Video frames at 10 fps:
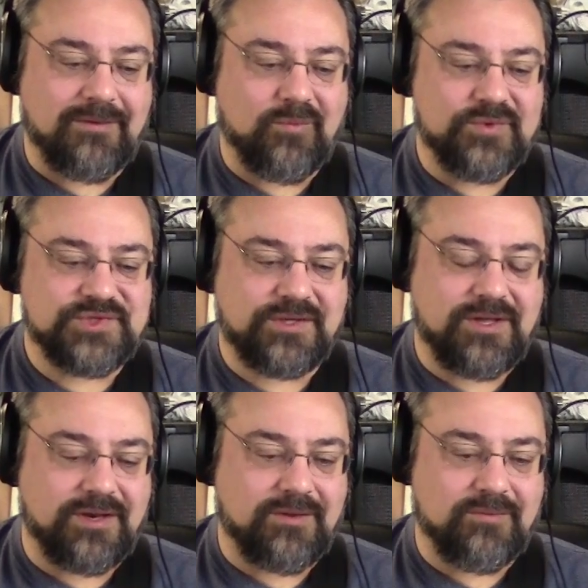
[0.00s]
what's it
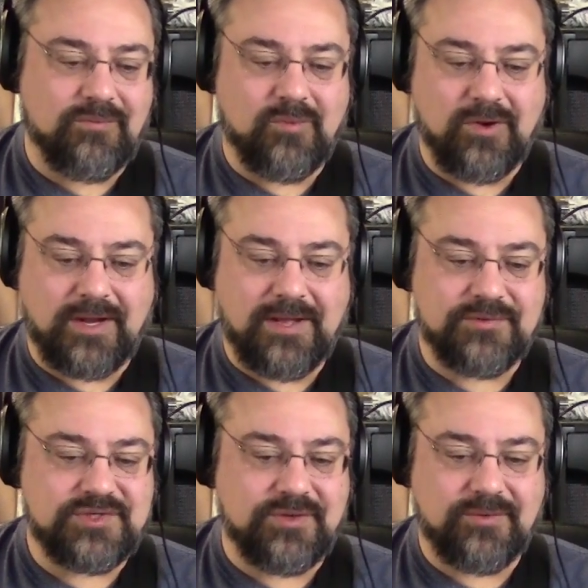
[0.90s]
gonna work
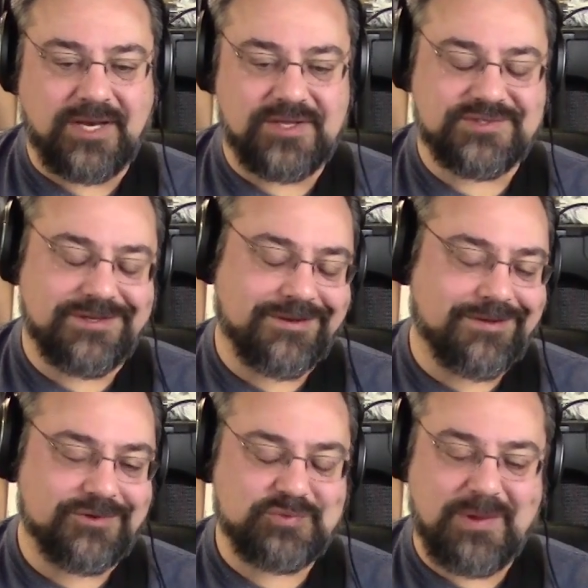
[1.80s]
out to? And I said,
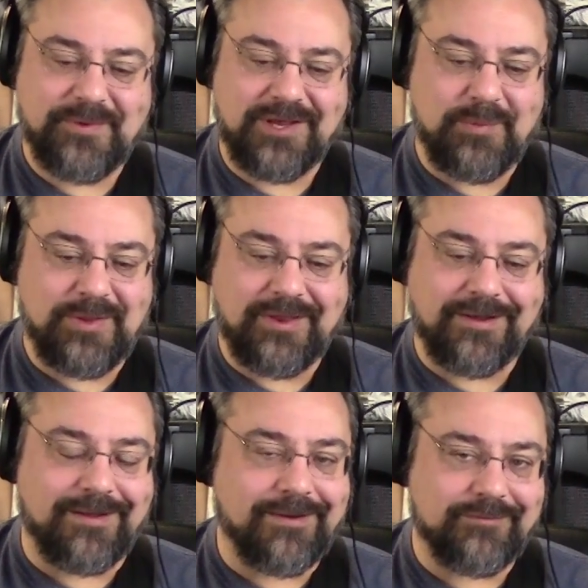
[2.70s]
it's probably gonna be
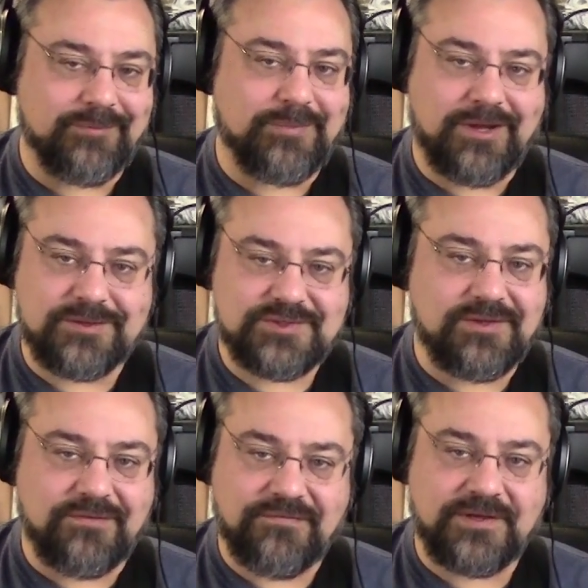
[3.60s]
like $100
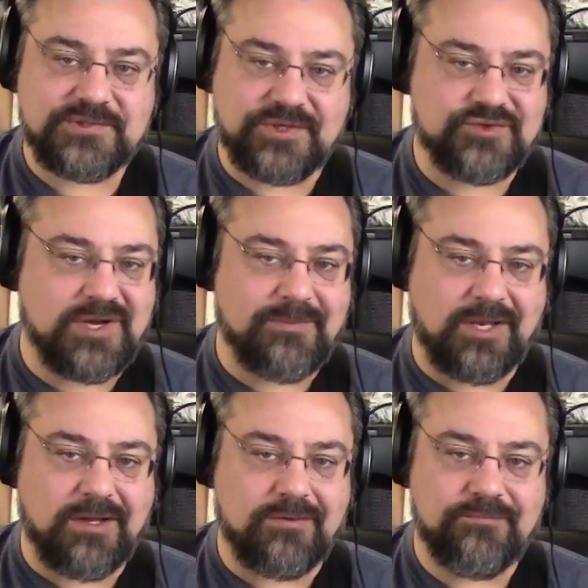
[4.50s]
to fix the
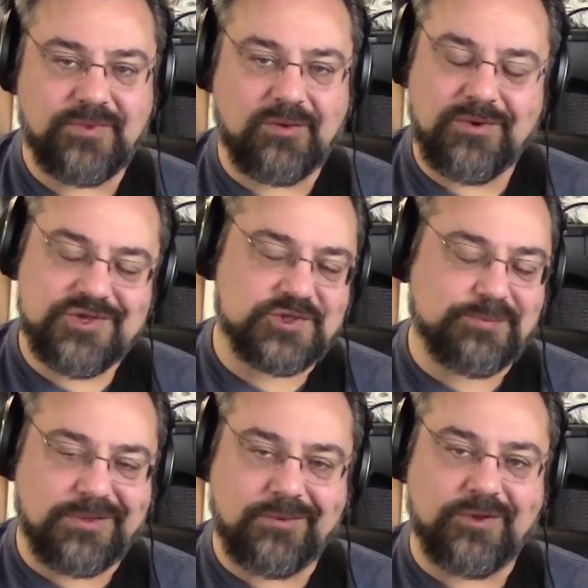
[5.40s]
tremolo. Why don't you
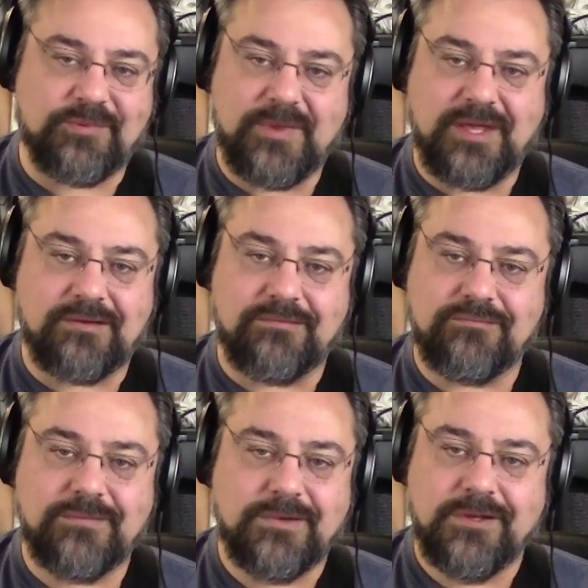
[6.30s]
split it with me, and
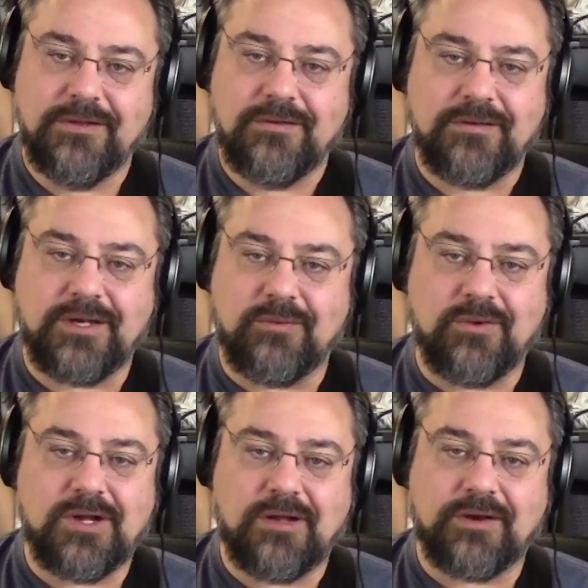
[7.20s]

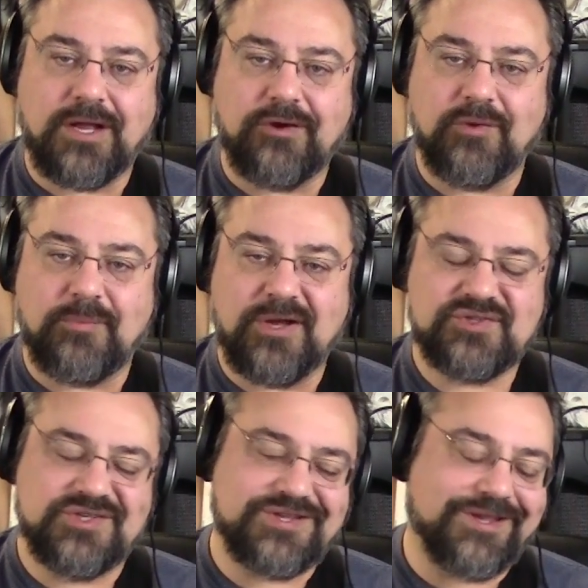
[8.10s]
we'll call it
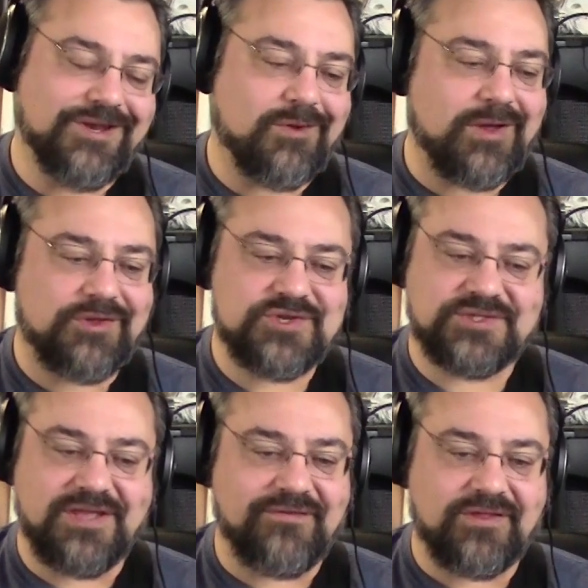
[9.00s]
$100. He's like, you know what? I'll
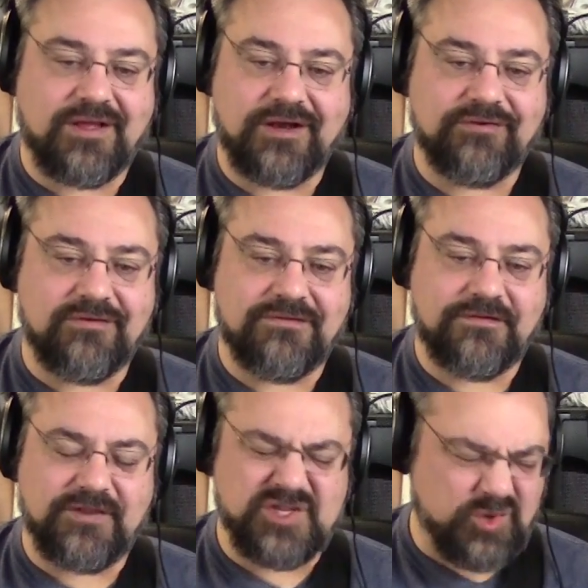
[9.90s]
just give you the
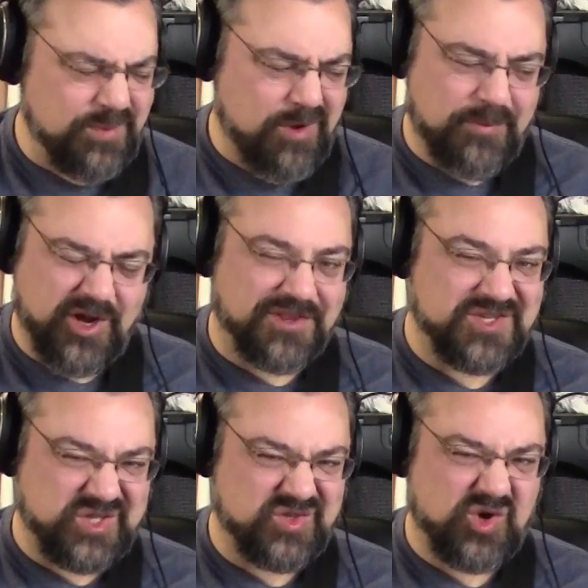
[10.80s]
$150. So he probably got
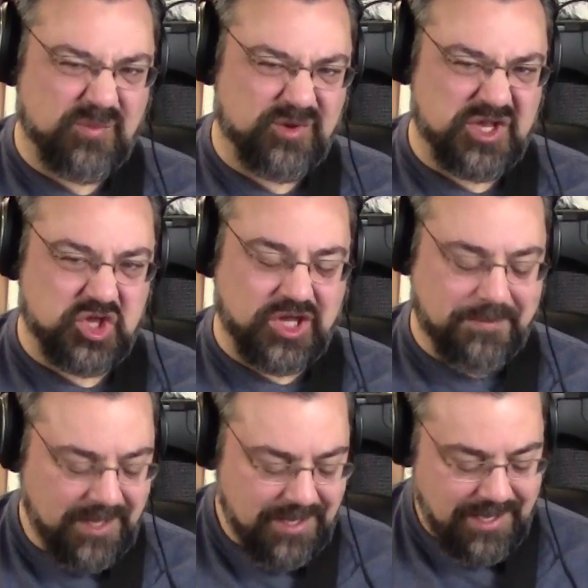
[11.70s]
this guitar pretty cheap,